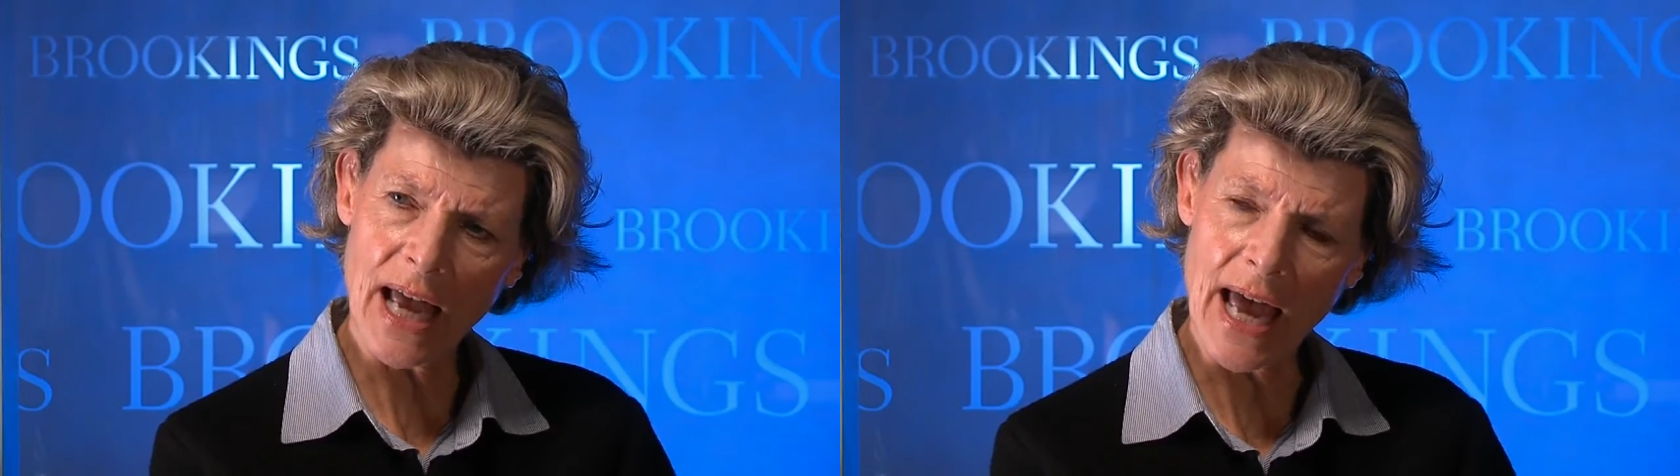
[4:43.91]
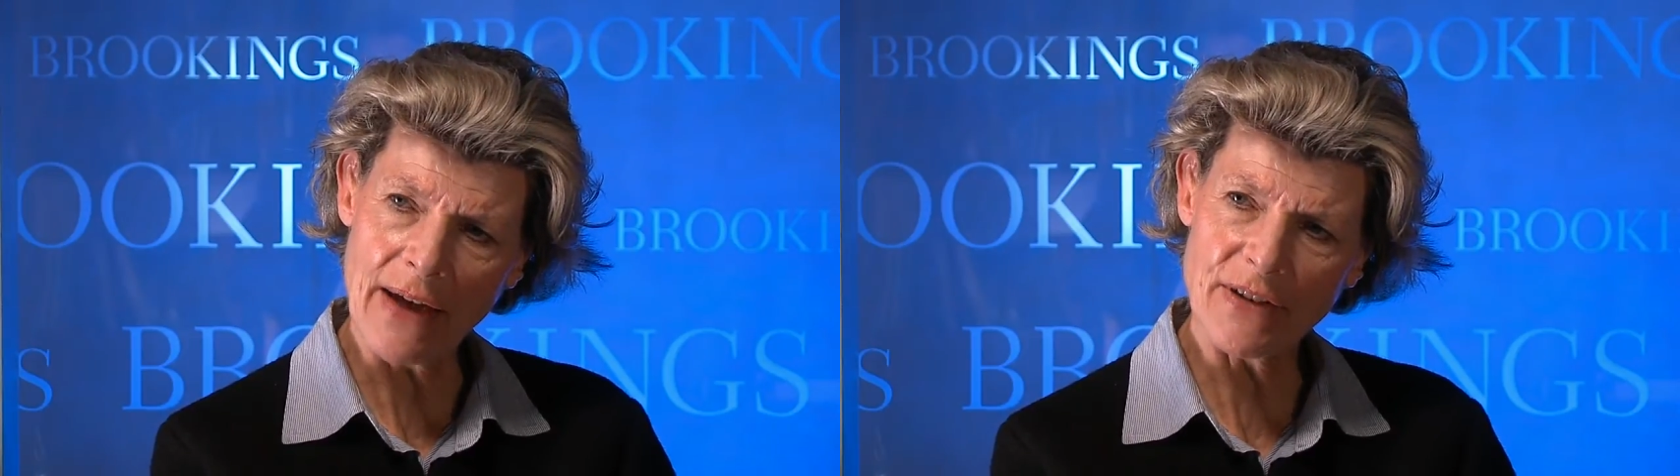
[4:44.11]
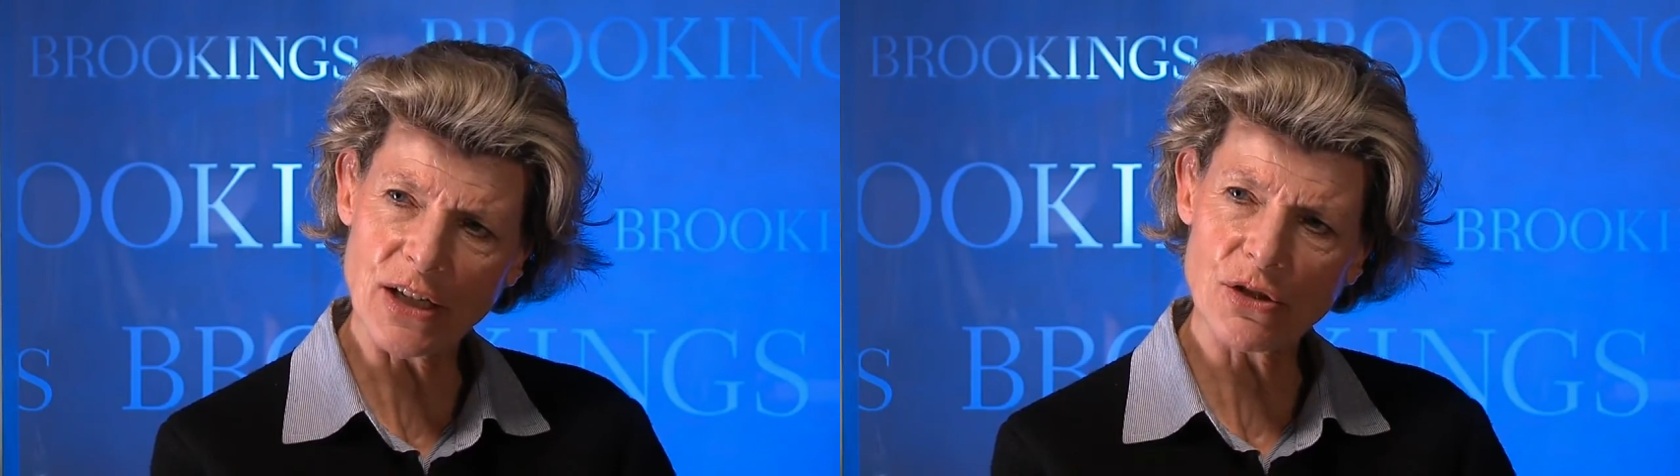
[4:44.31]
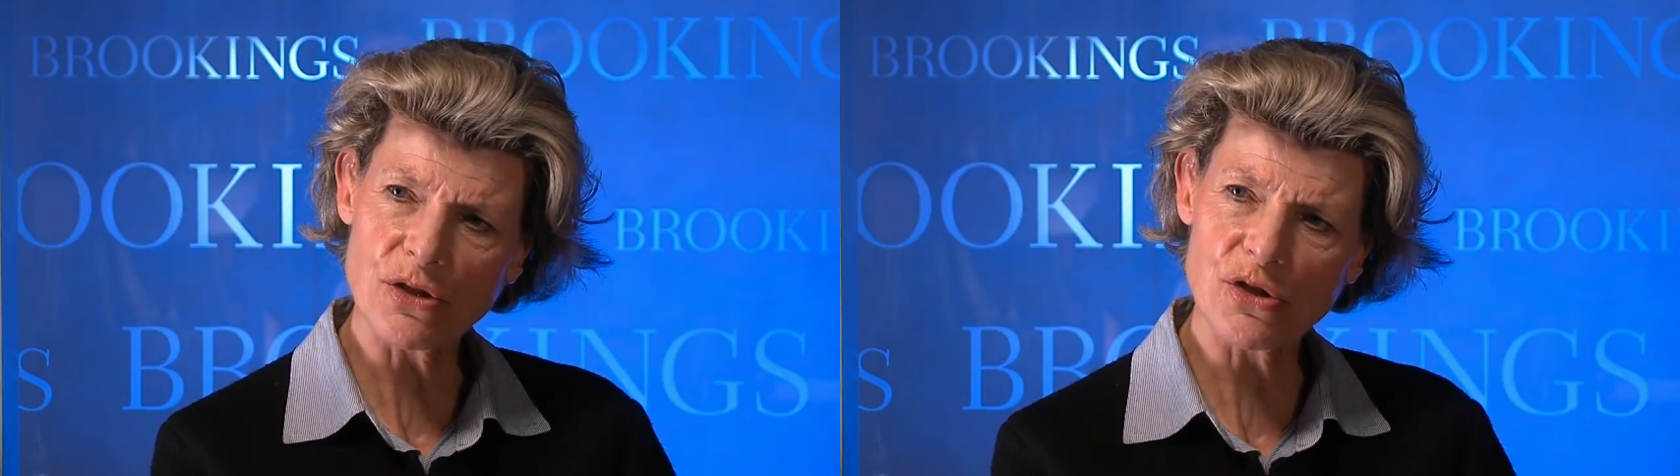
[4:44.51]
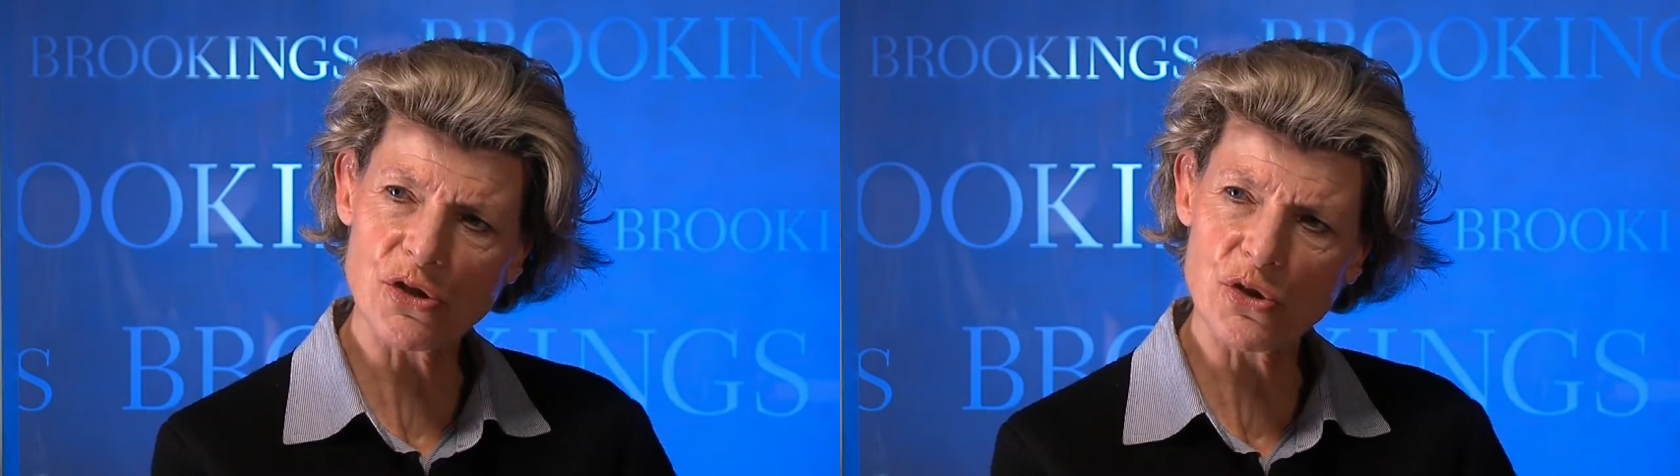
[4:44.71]
having
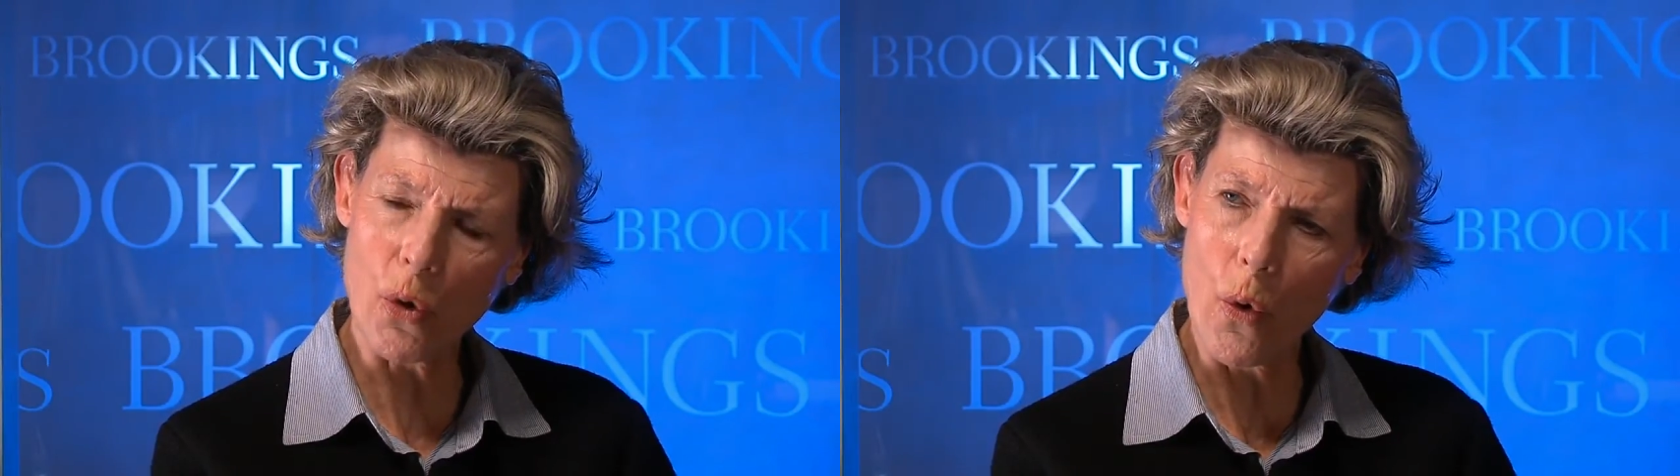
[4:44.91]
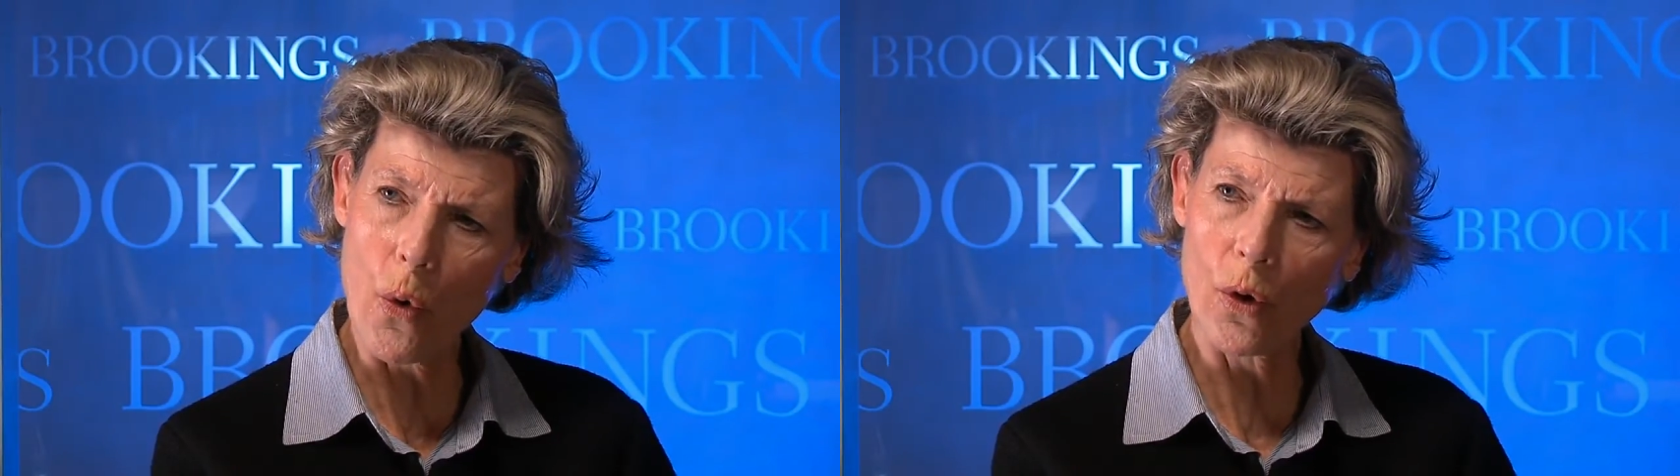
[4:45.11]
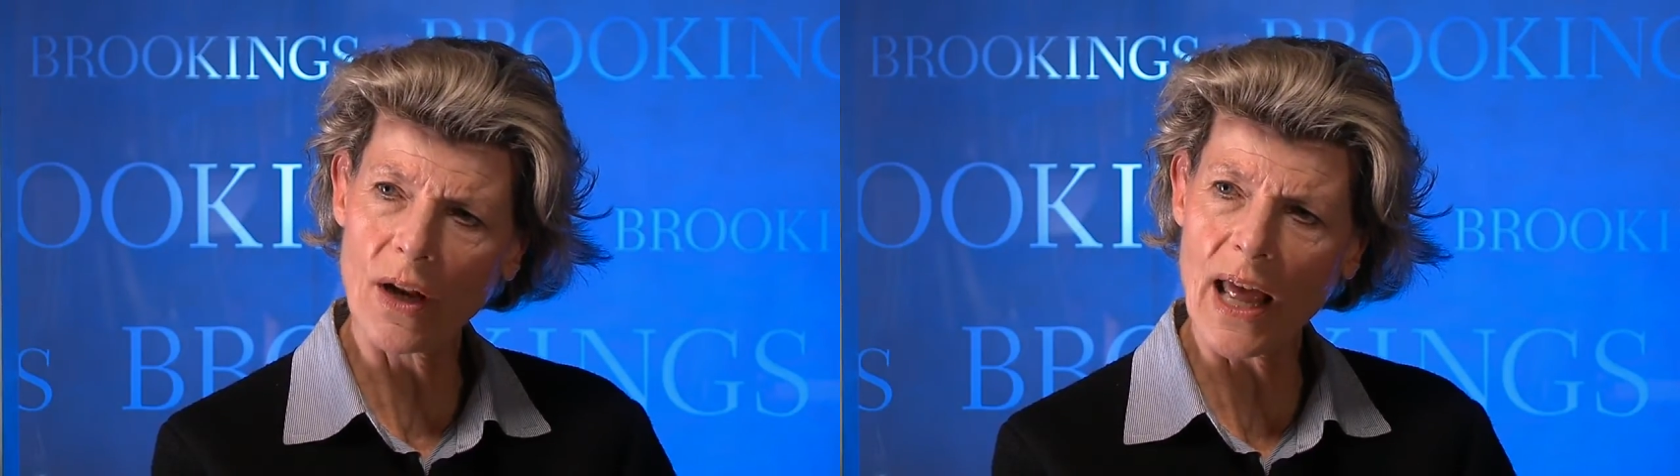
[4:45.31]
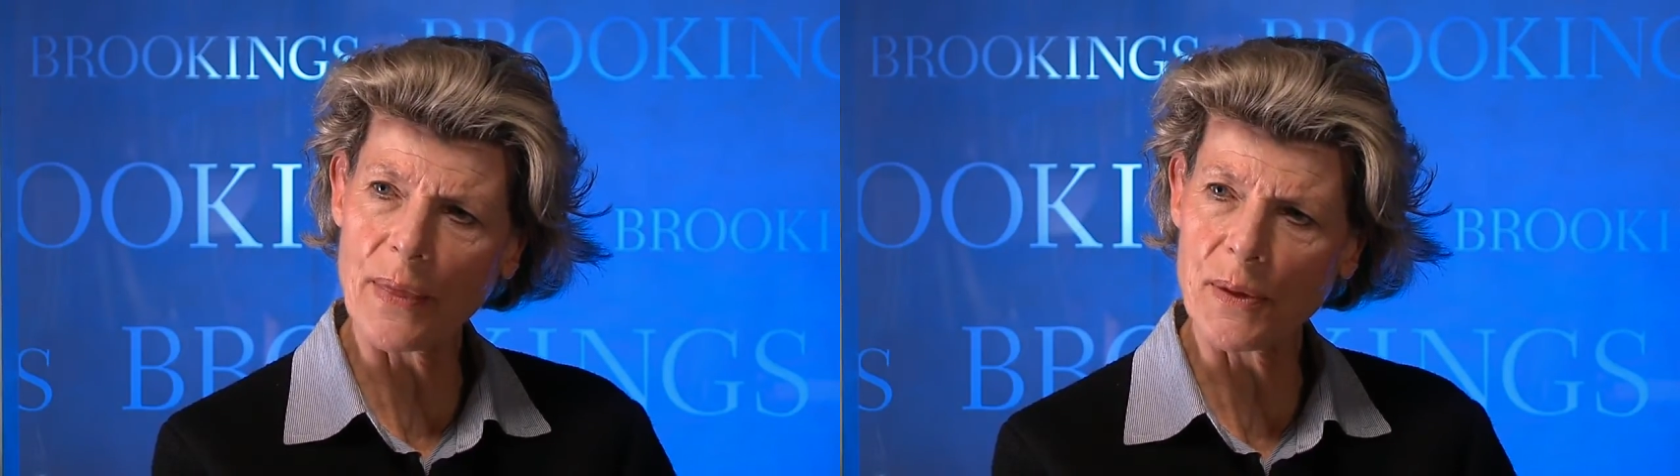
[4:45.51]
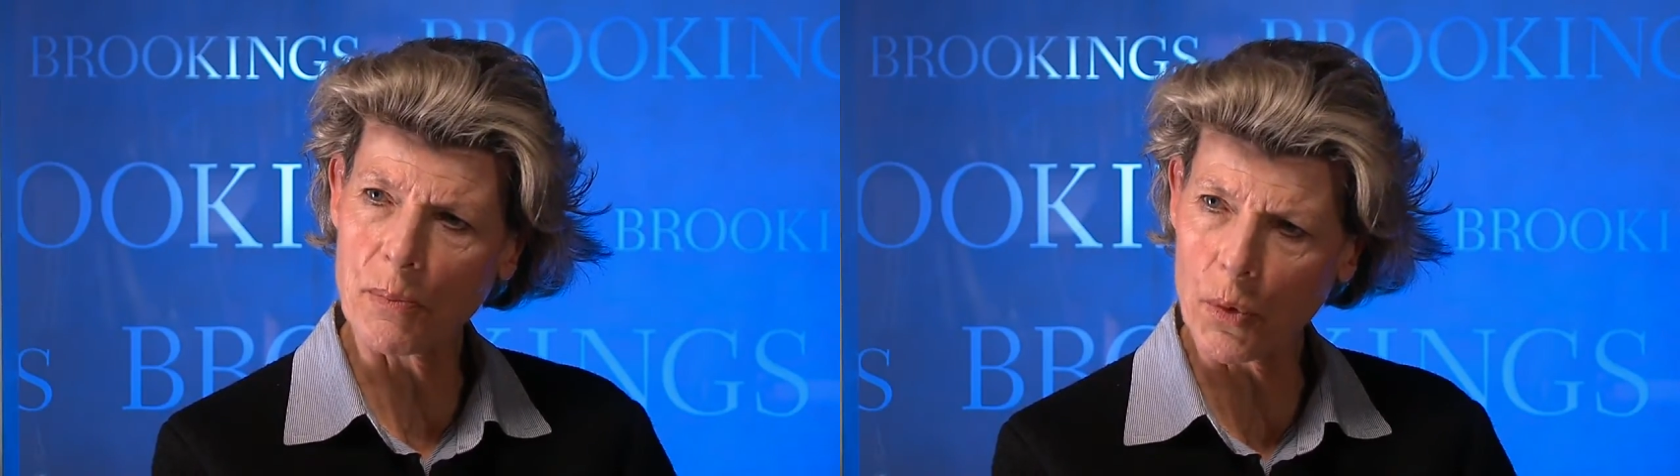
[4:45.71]
to stall
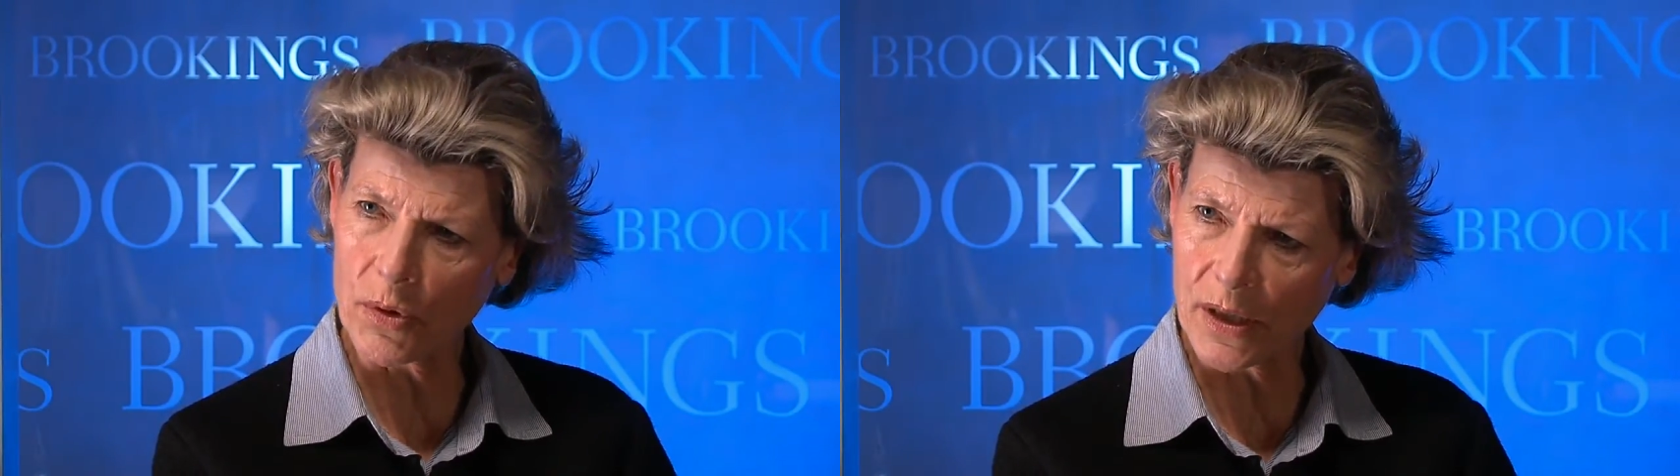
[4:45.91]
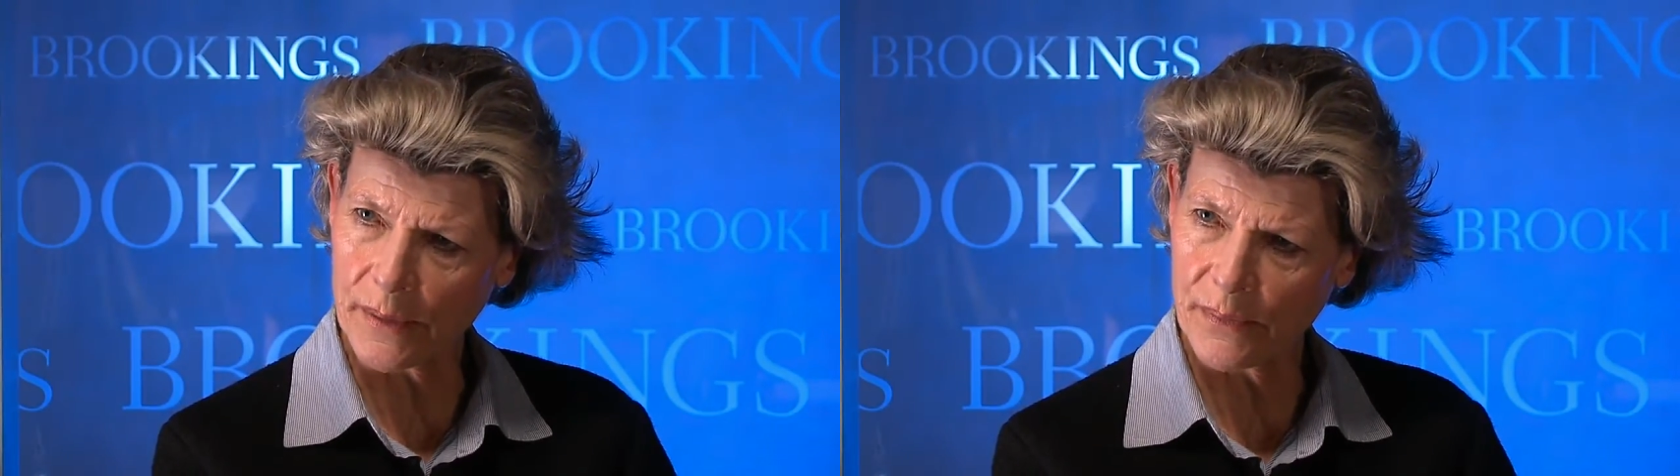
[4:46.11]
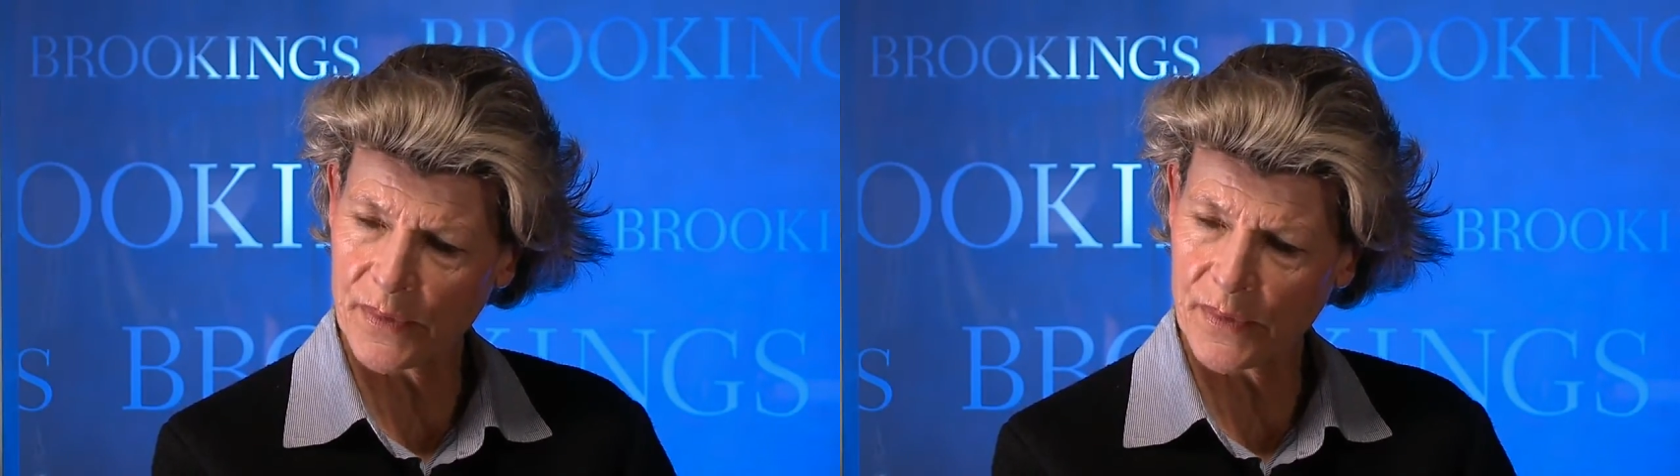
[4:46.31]
at the border.